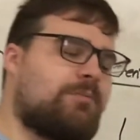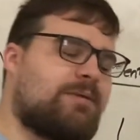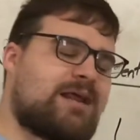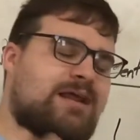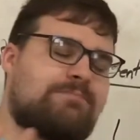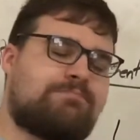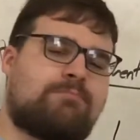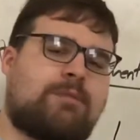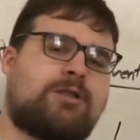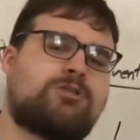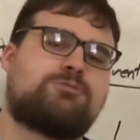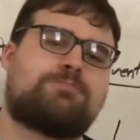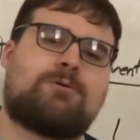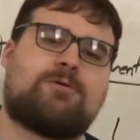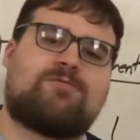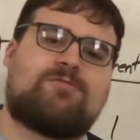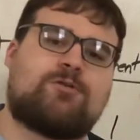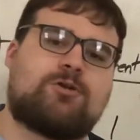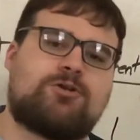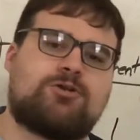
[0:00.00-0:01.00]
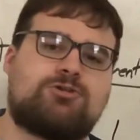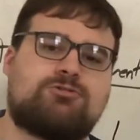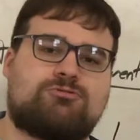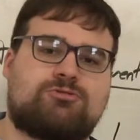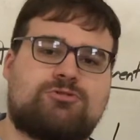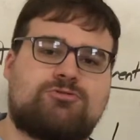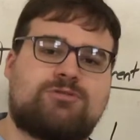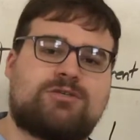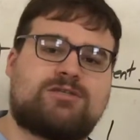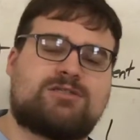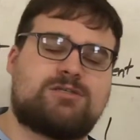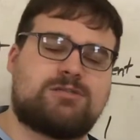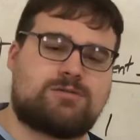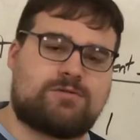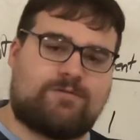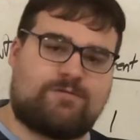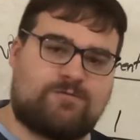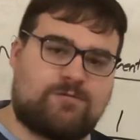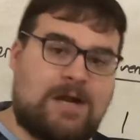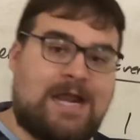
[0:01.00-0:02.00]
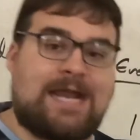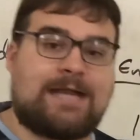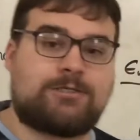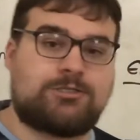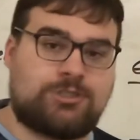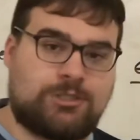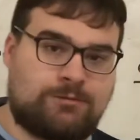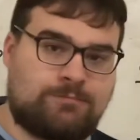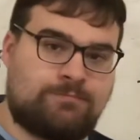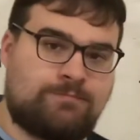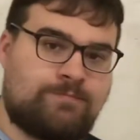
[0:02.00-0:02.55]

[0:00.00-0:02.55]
but I much prefer you do this as a fraction.